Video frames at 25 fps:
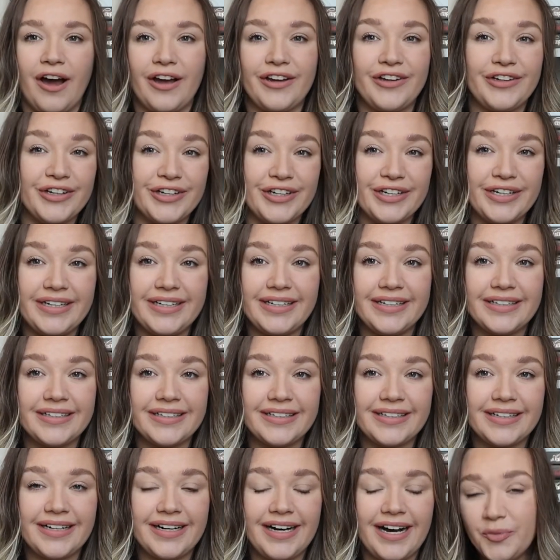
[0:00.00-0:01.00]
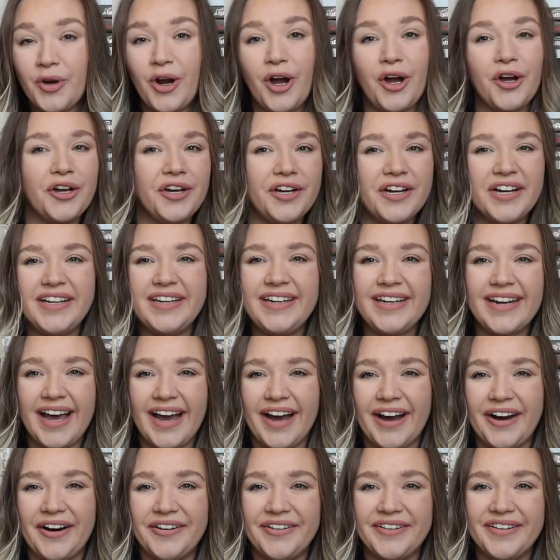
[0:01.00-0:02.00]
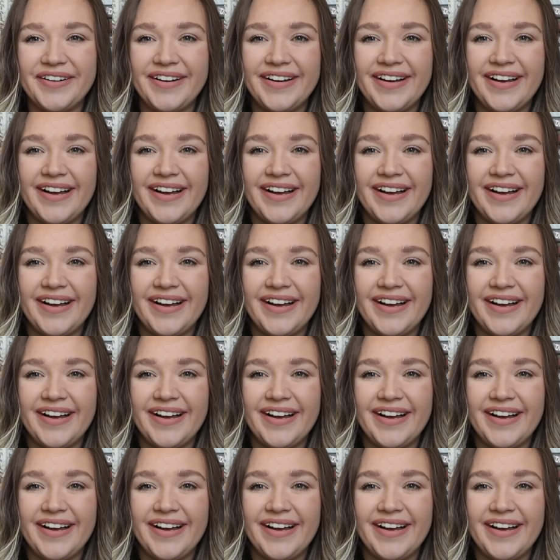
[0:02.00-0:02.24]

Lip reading: good. We're all good now.